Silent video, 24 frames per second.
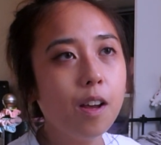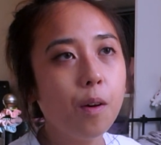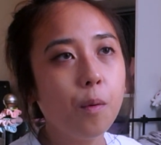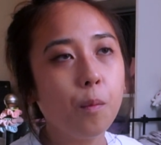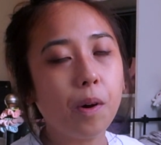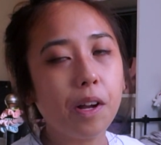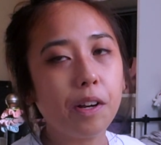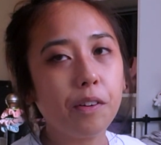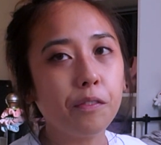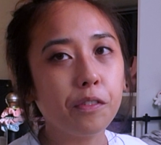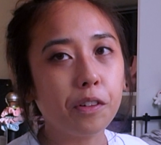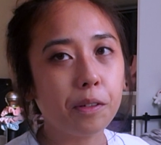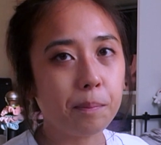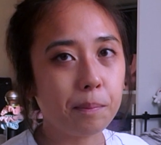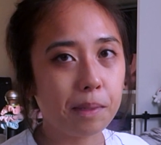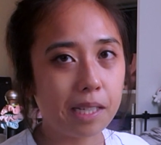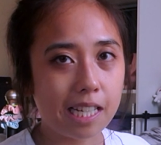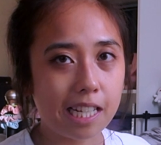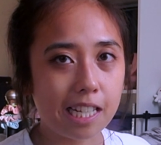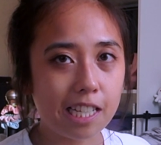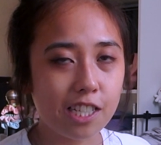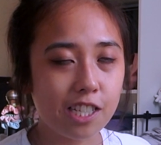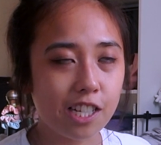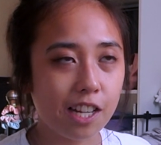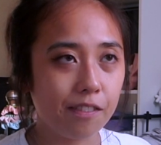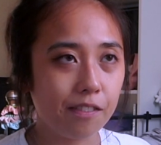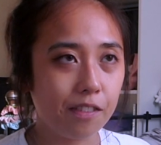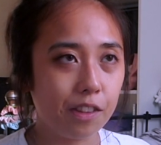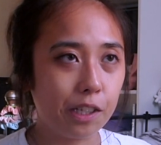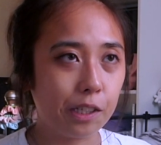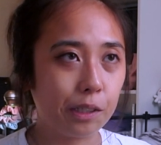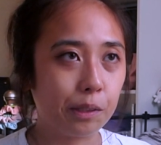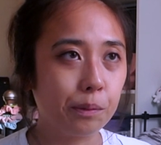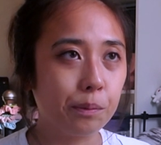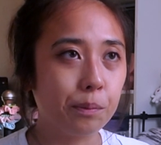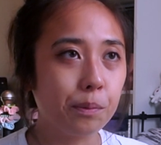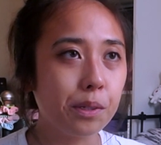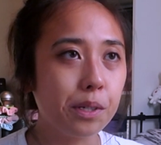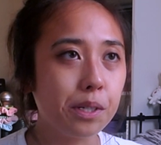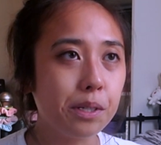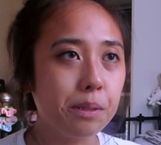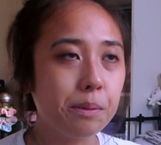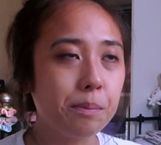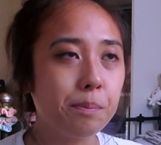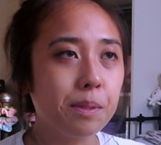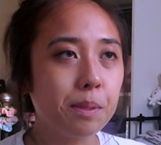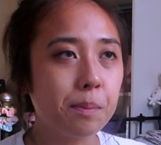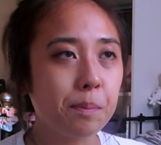one from each of the
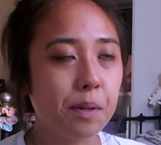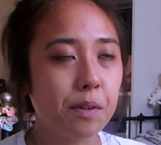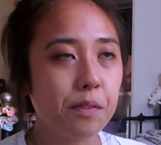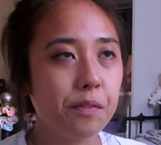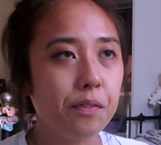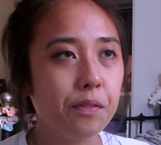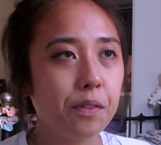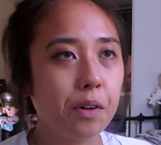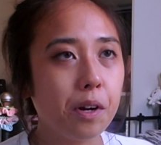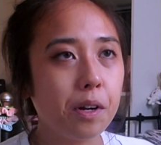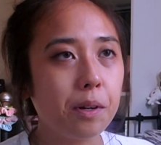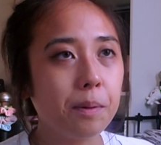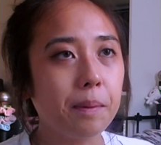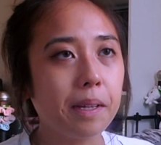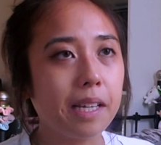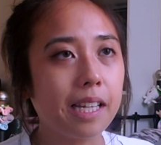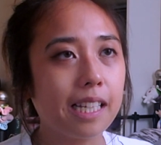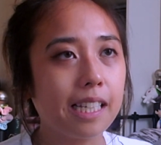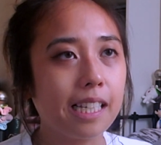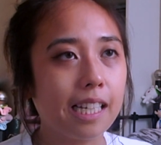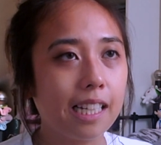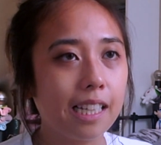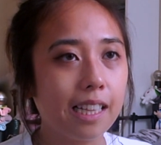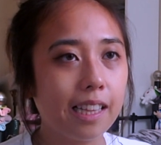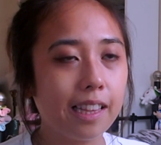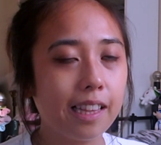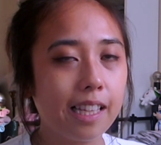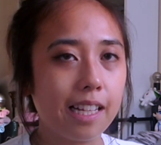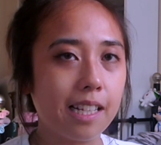groups performing in